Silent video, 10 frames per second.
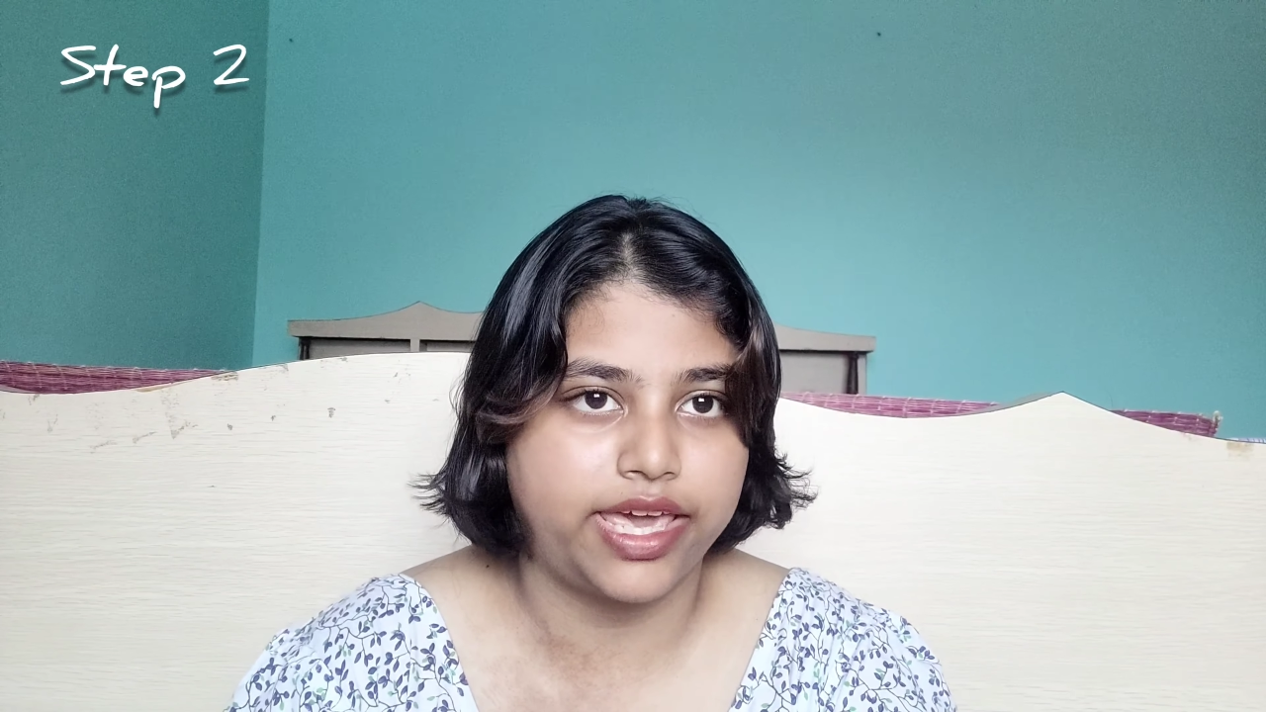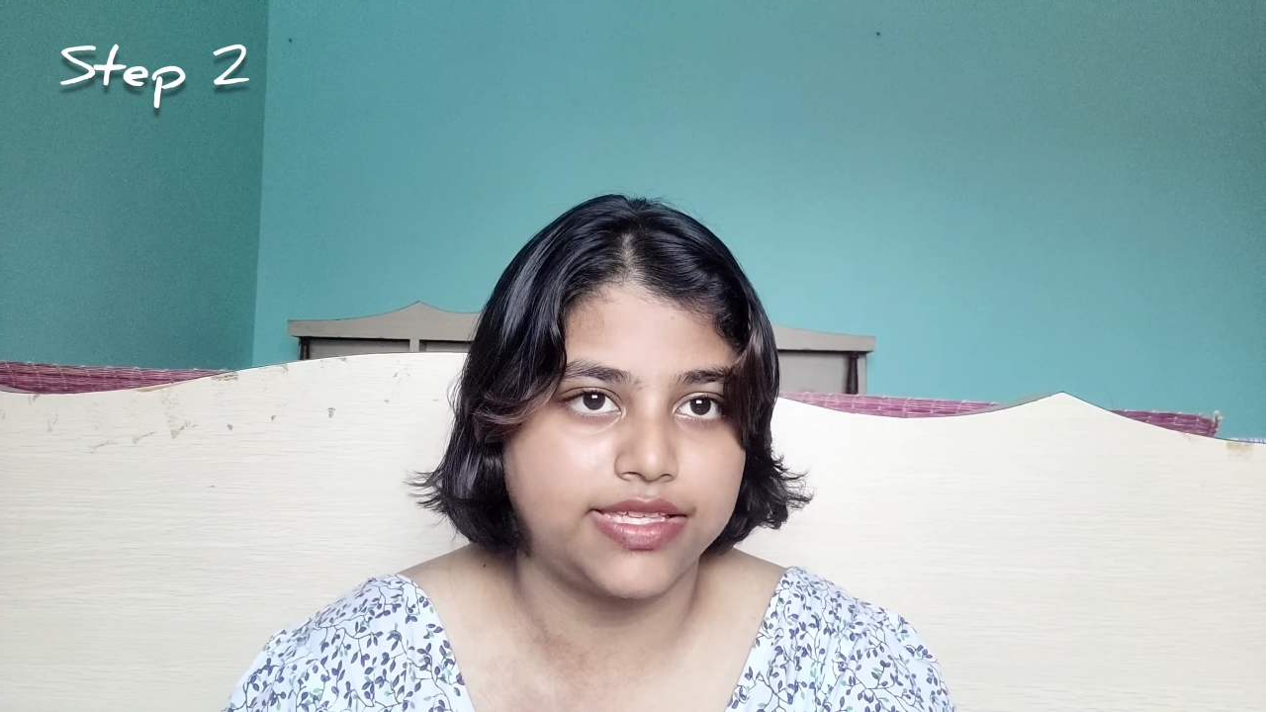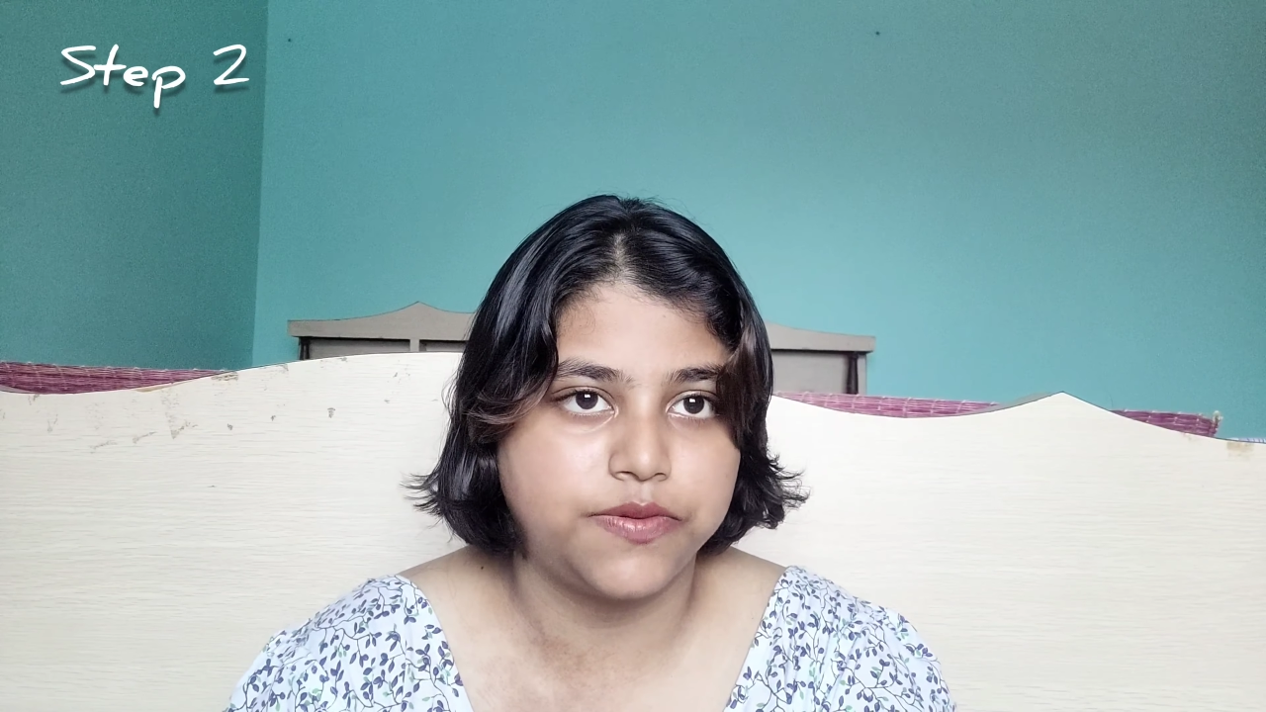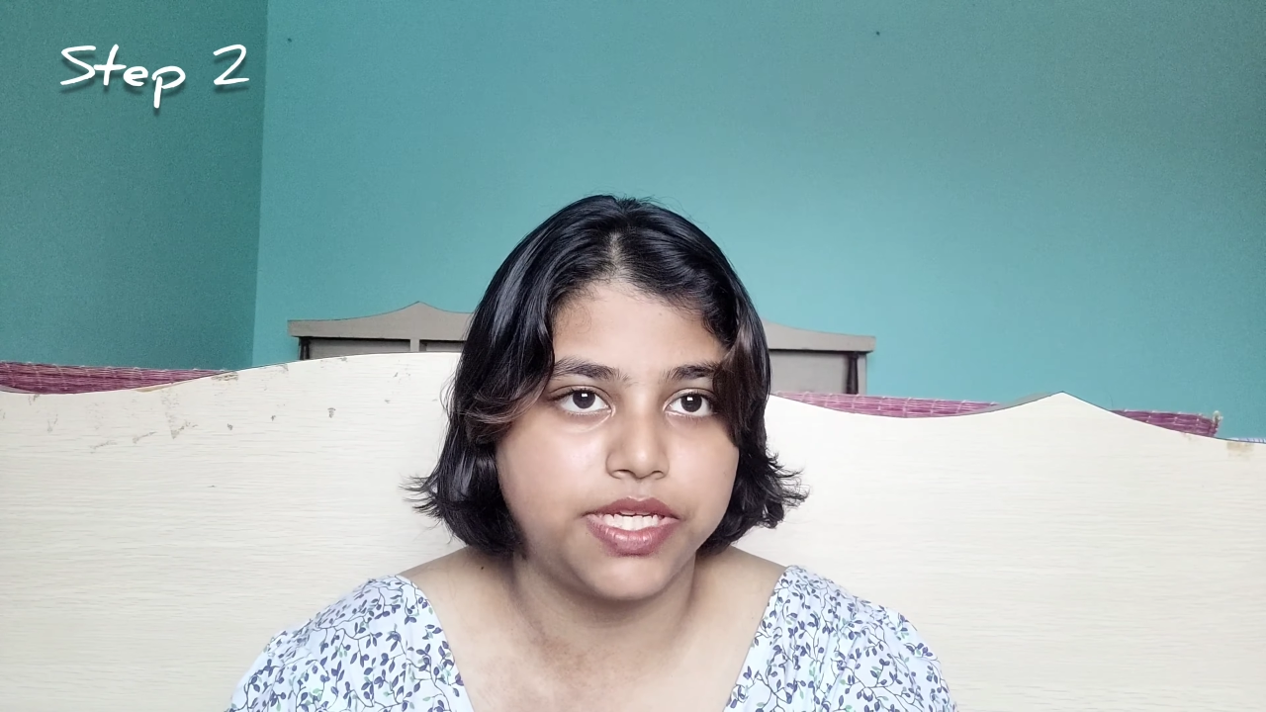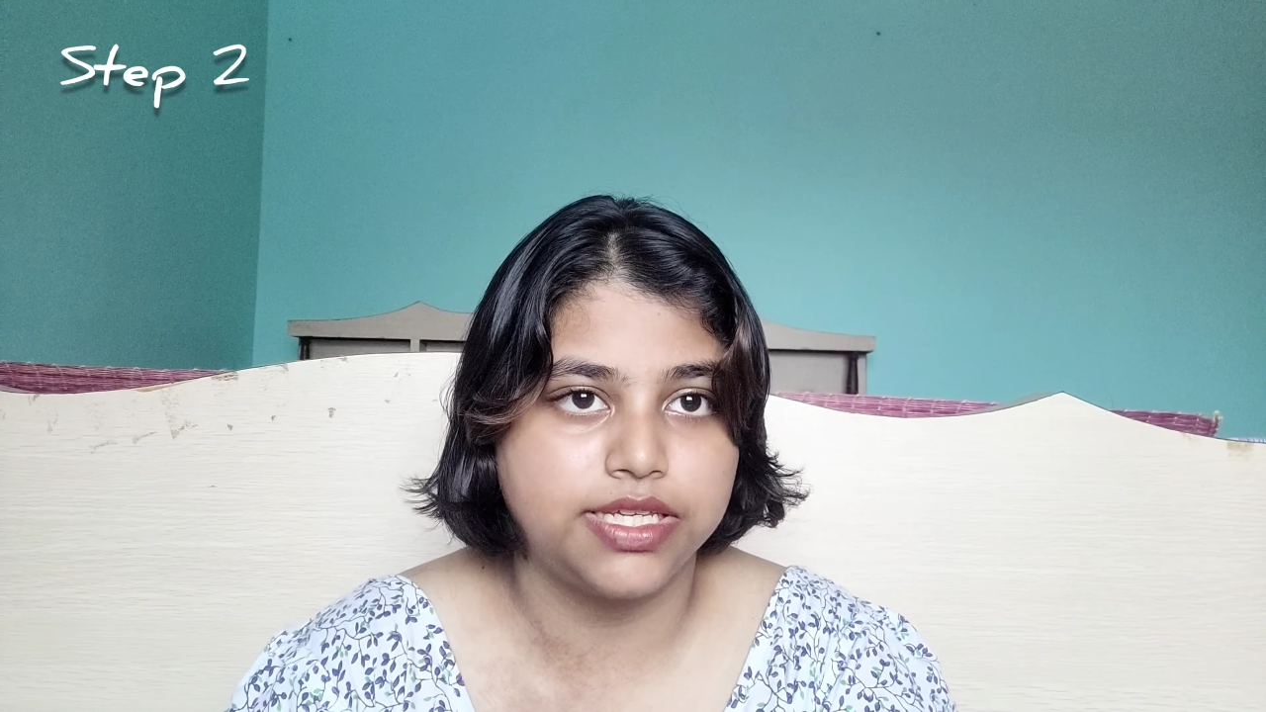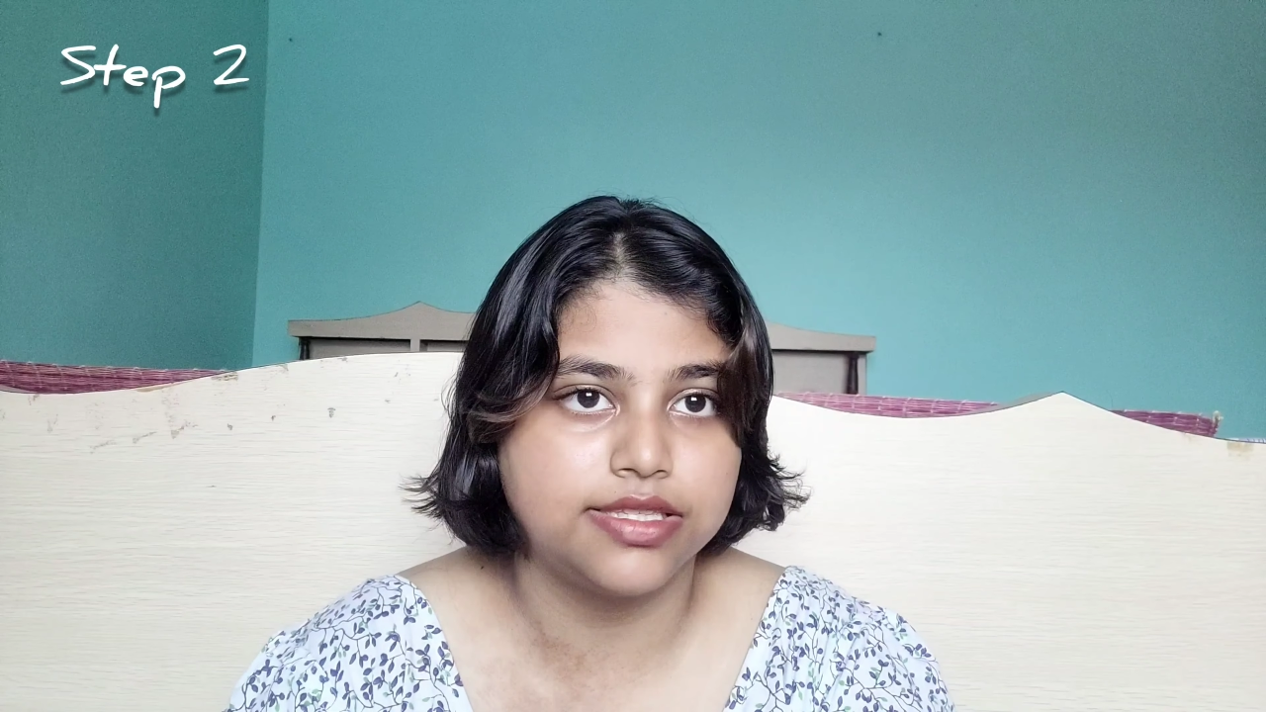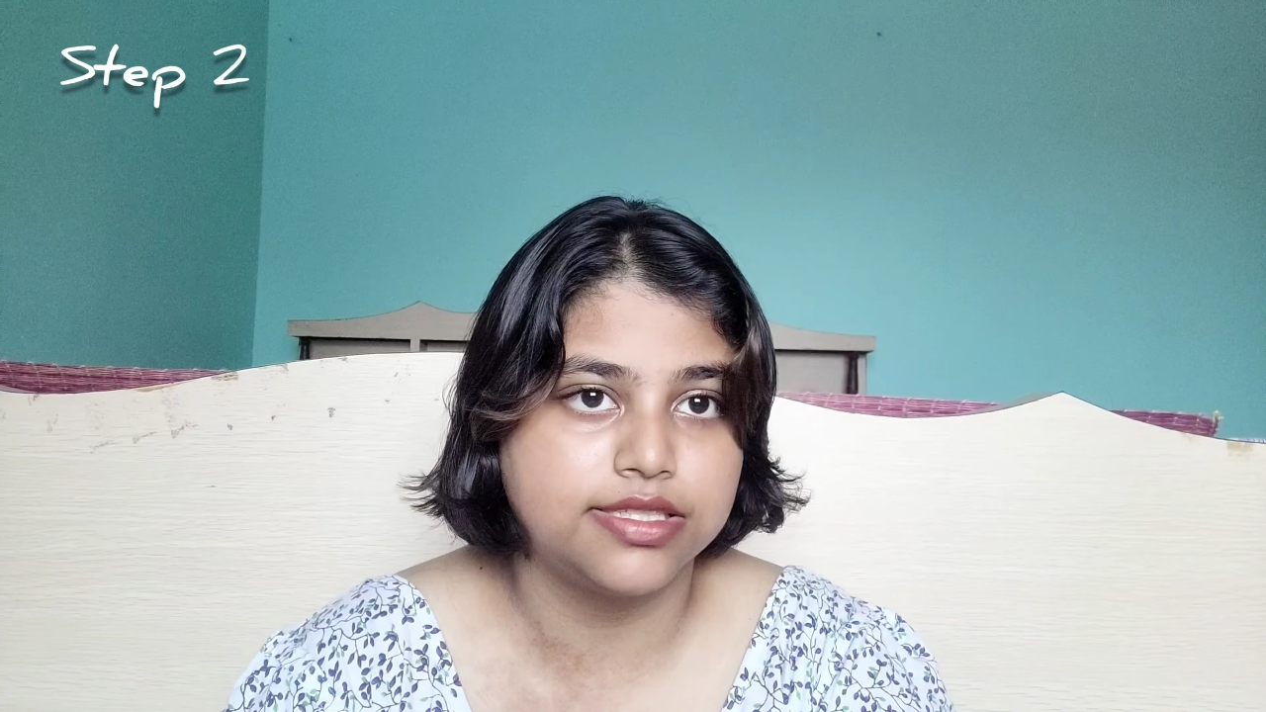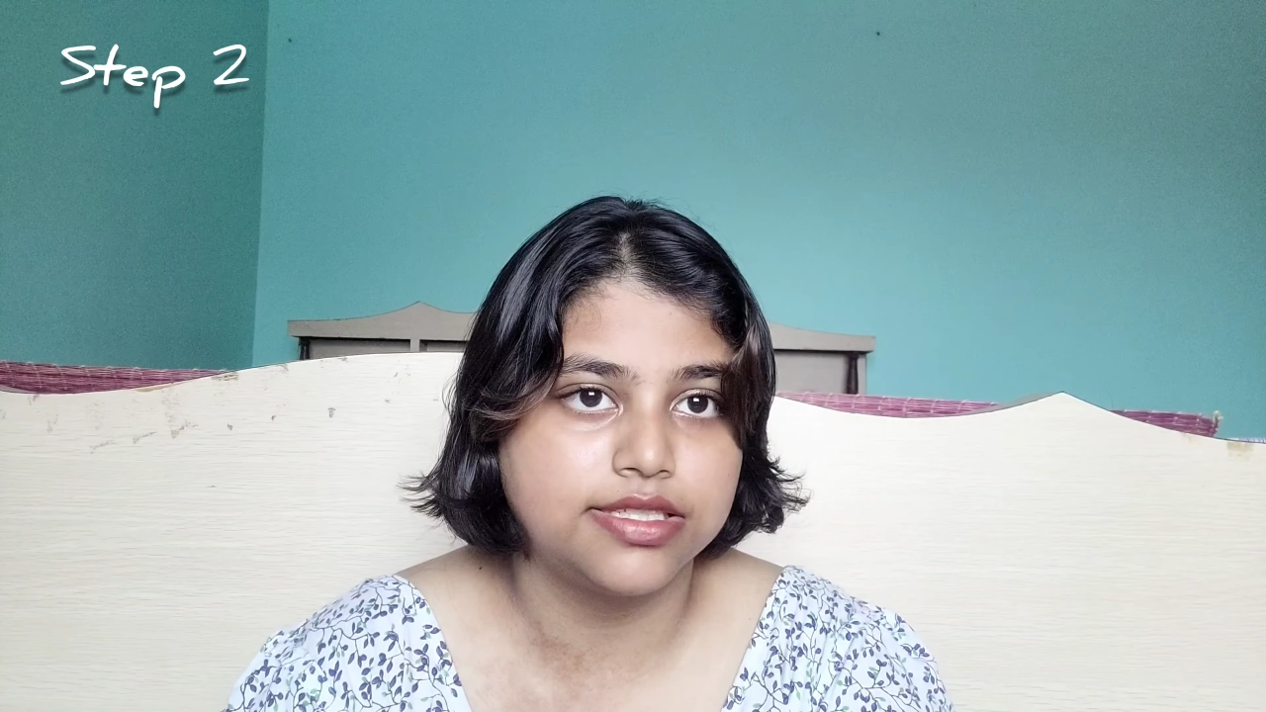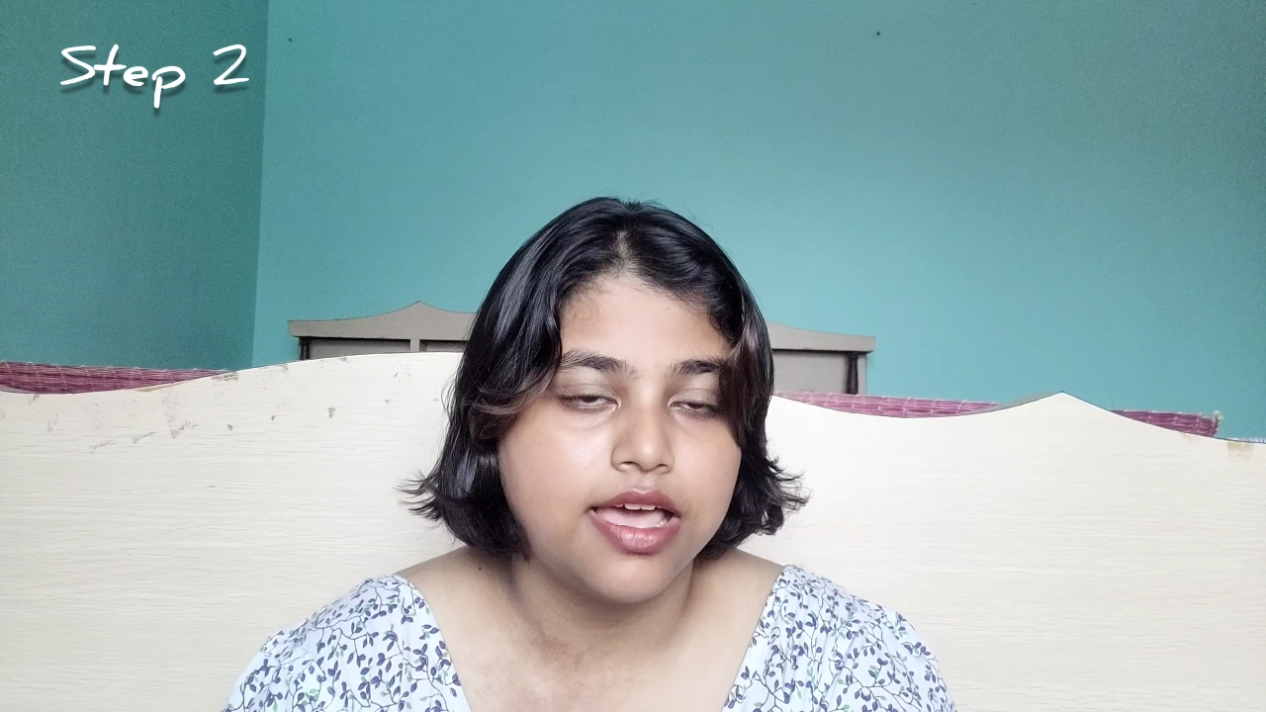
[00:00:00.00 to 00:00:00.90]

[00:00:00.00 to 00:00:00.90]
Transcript: experience